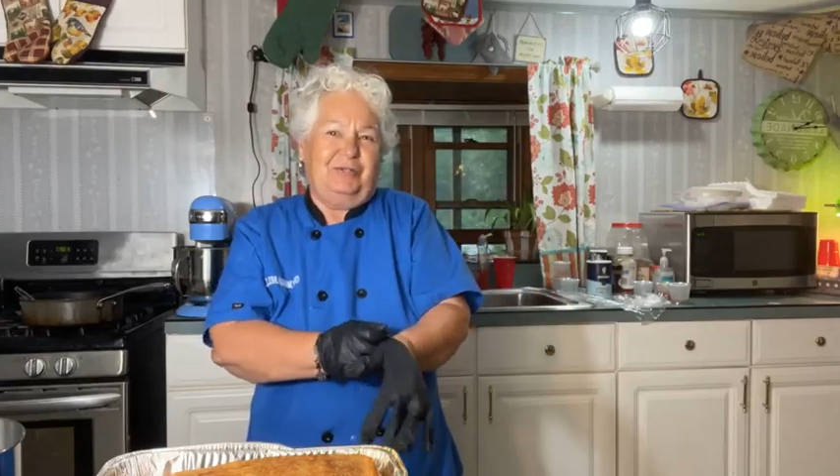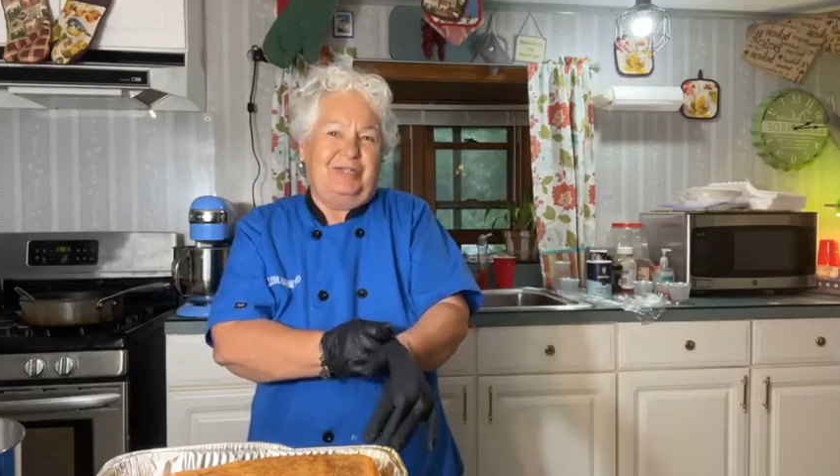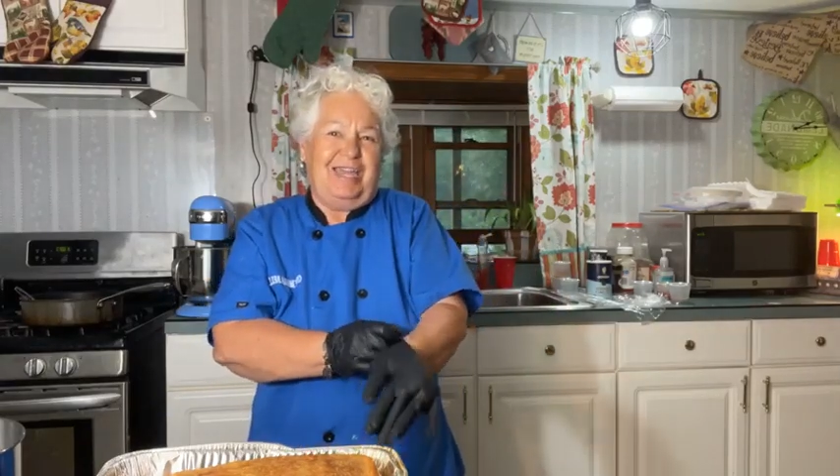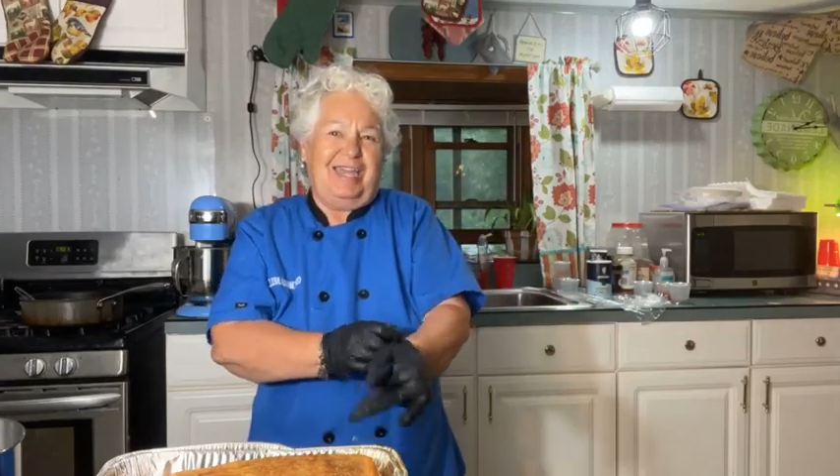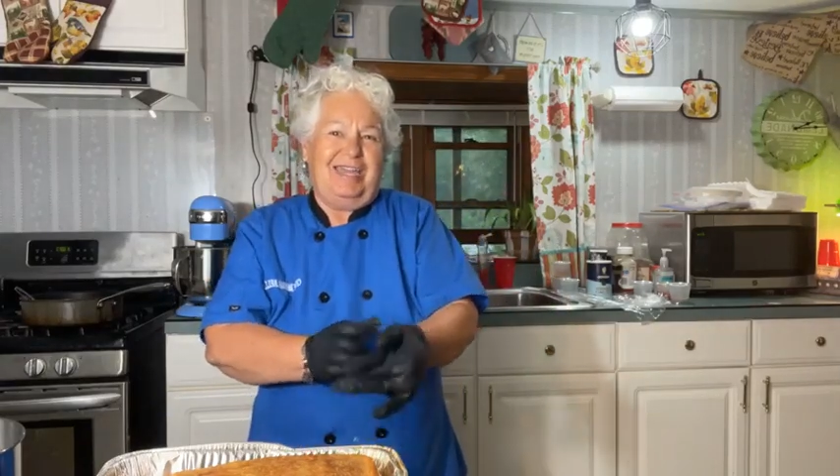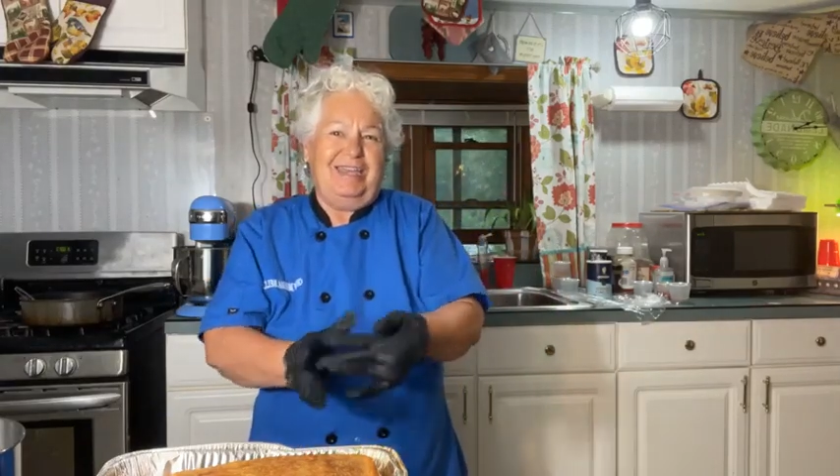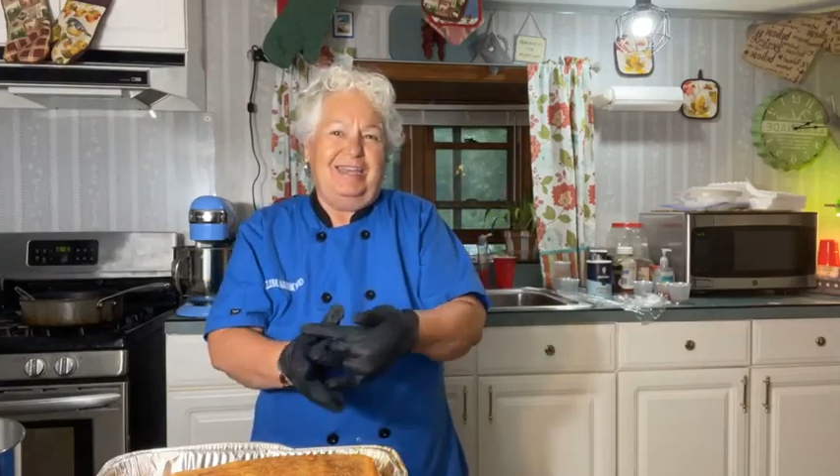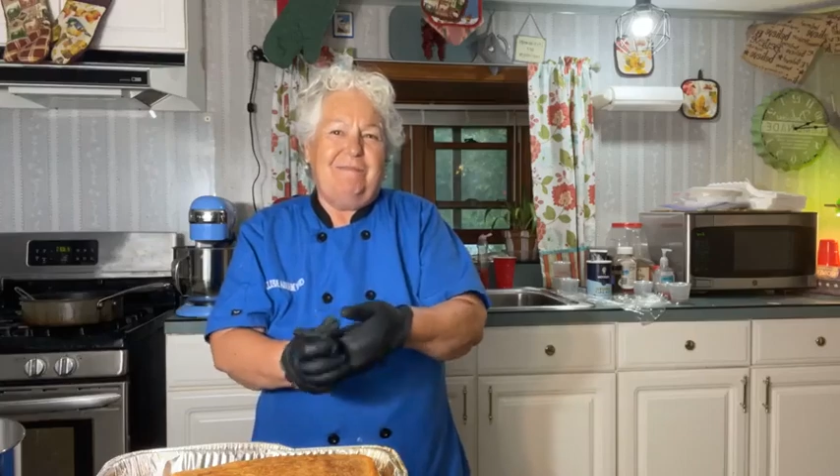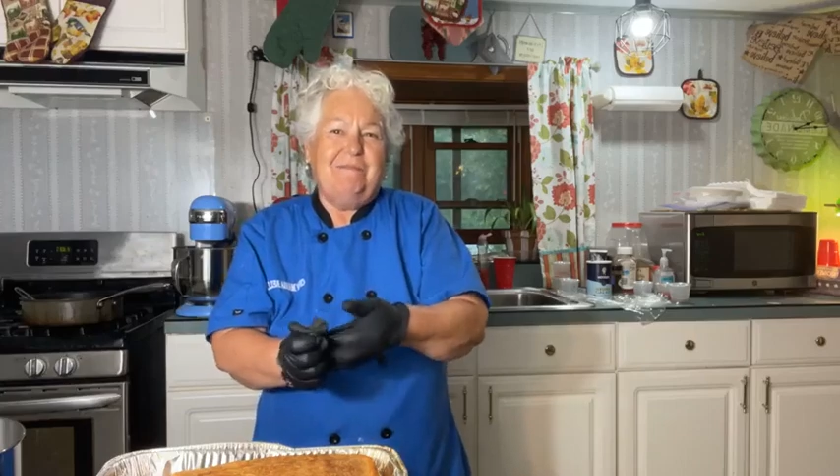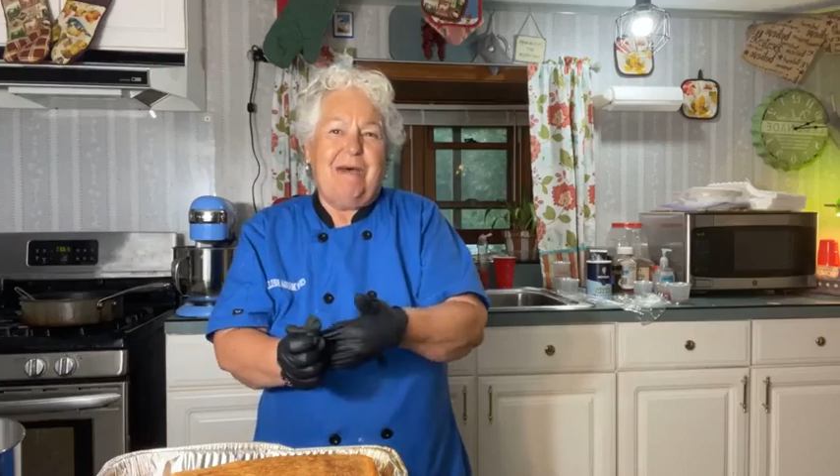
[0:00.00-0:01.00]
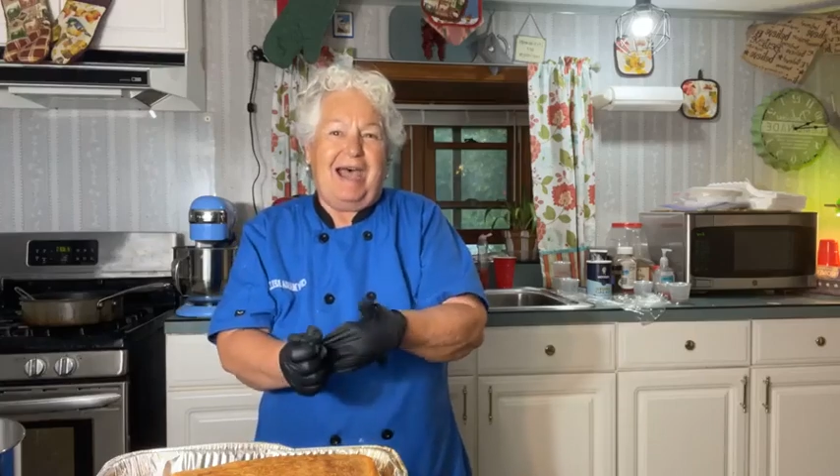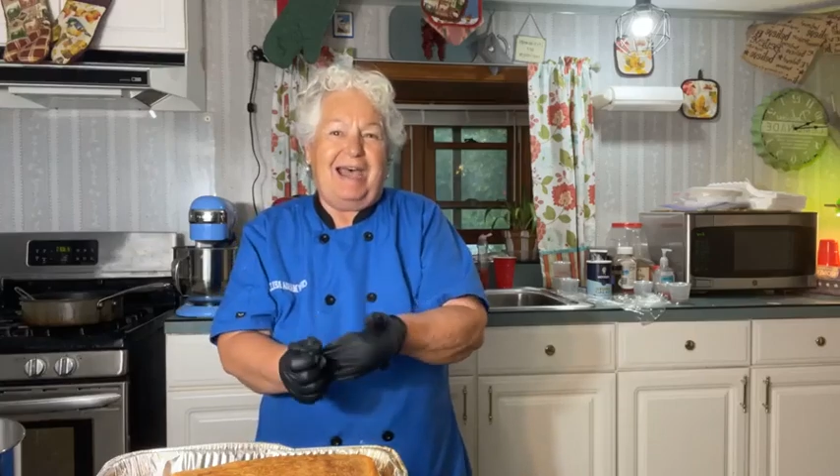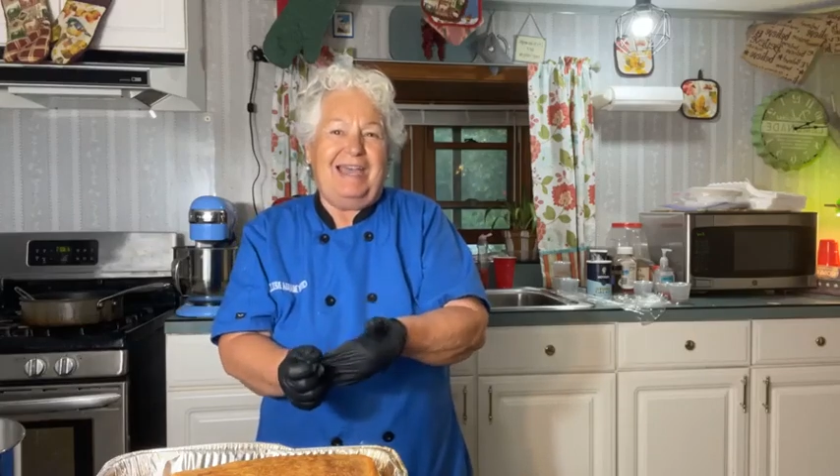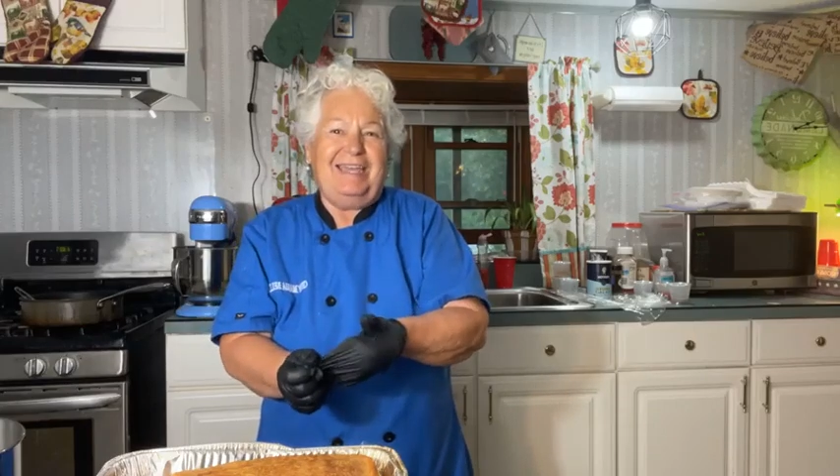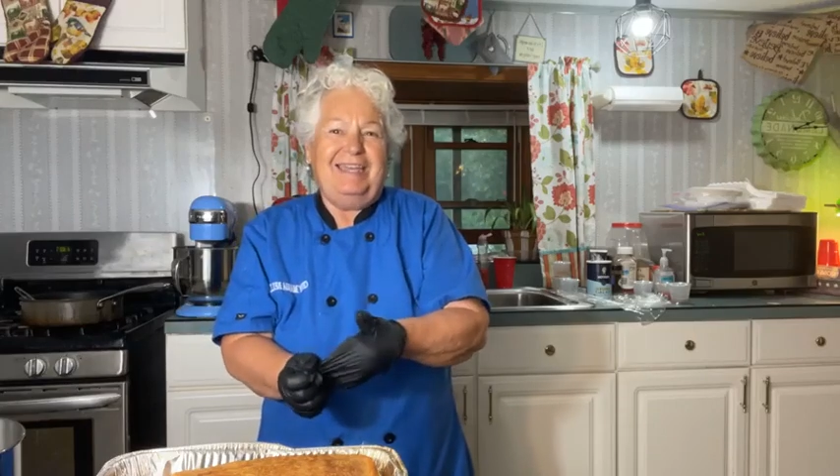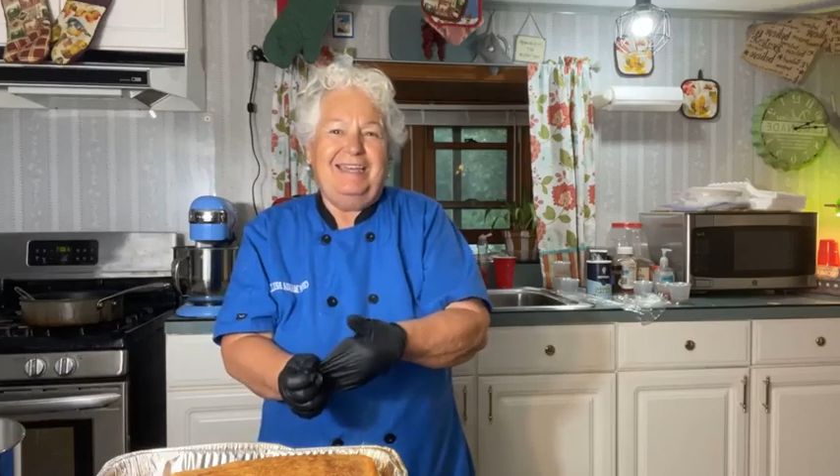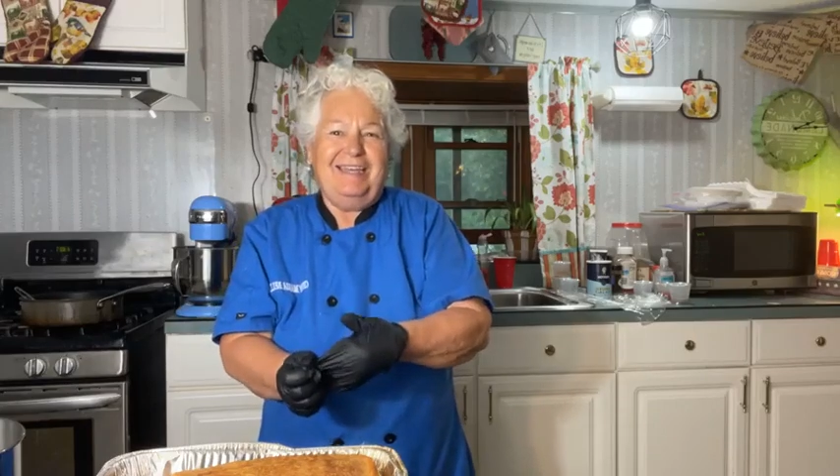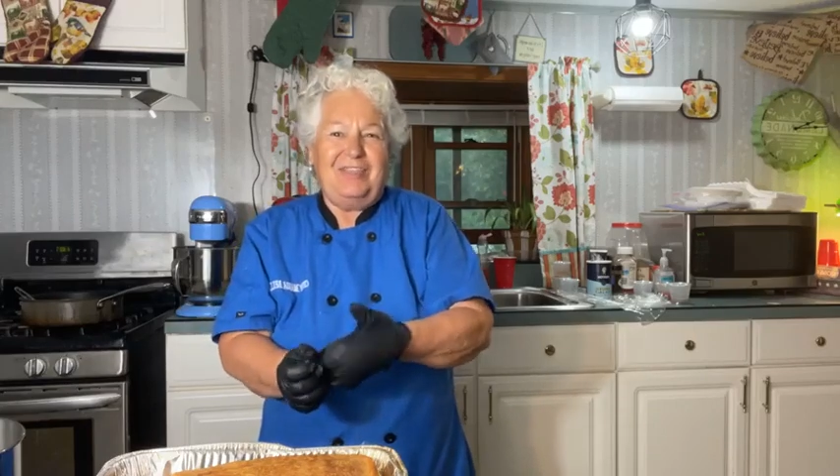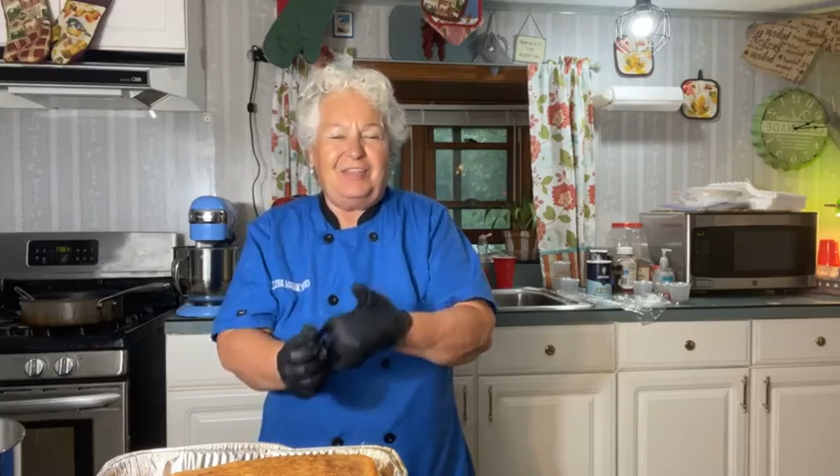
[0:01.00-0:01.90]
today my